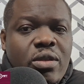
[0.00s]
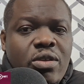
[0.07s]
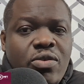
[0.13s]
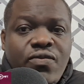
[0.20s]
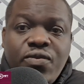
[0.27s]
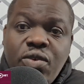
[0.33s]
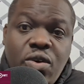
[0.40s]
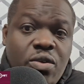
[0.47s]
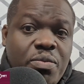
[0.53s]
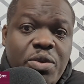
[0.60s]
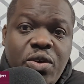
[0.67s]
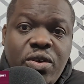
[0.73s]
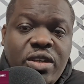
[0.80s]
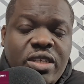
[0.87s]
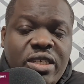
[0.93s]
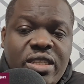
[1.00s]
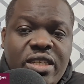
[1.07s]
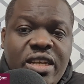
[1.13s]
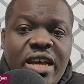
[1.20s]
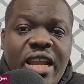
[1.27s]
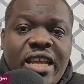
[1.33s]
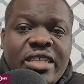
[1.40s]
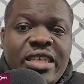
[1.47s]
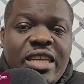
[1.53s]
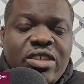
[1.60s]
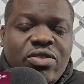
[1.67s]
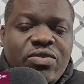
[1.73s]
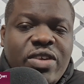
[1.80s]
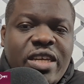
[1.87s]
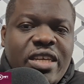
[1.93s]
You've got to be honest, the
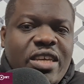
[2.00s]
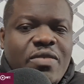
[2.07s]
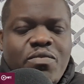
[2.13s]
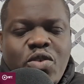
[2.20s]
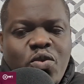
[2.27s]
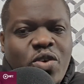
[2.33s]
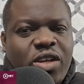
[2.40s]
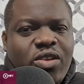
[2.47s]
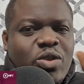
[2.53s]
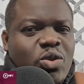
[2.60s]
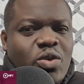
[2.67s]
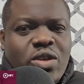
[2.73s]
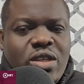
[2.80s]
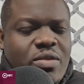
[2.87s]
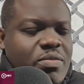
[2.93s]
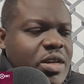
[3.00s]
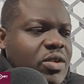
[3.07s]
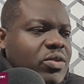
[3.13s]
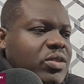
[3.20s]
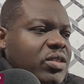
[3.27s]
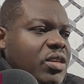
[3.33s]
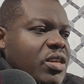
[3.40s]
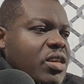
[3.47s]
Galatasaray game. But we're not talking about